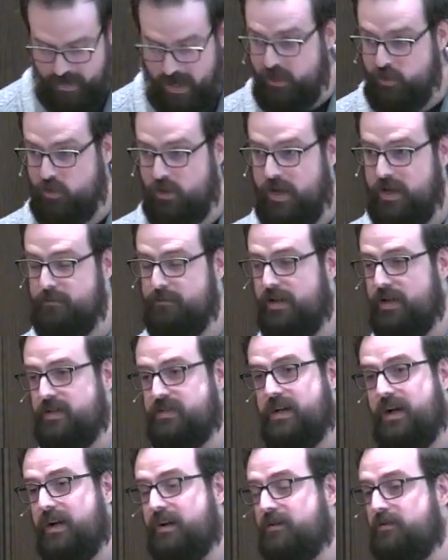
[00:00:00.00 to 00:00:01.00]
tried my
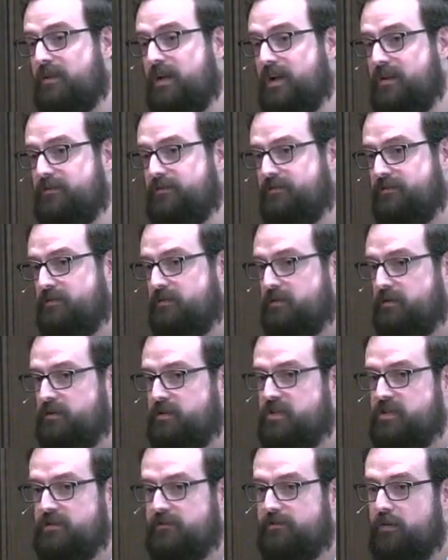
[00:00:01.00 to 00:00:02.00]
entire life
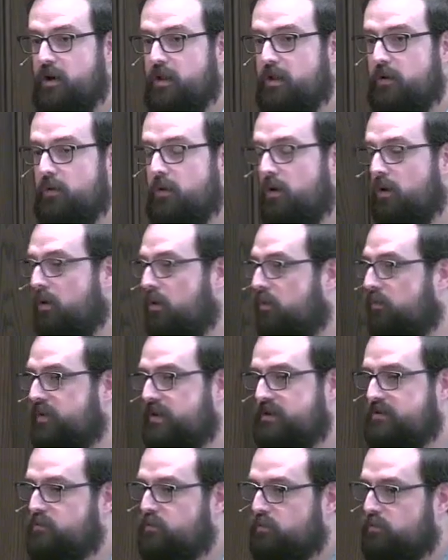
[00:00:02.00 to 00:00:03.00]
to follow all
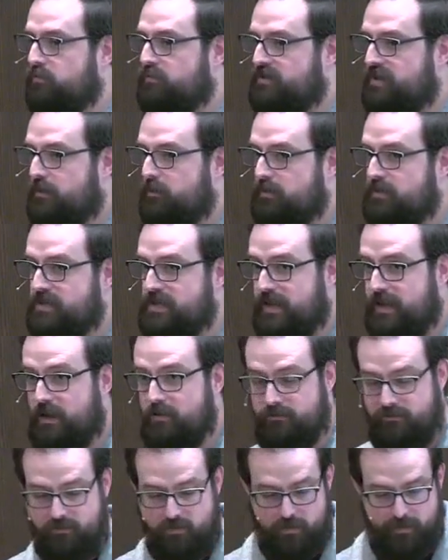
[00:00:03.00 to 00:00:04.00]
these rules that were set out
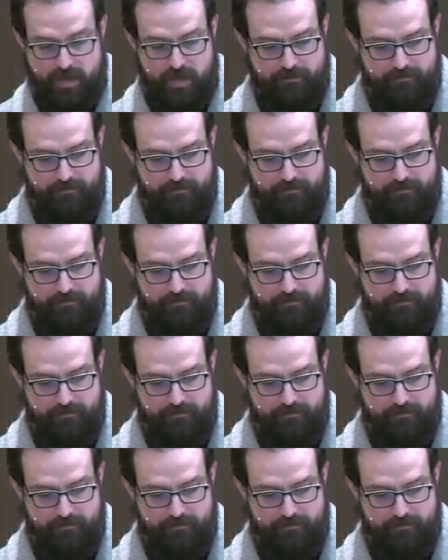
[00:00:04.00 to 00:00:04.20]
for me.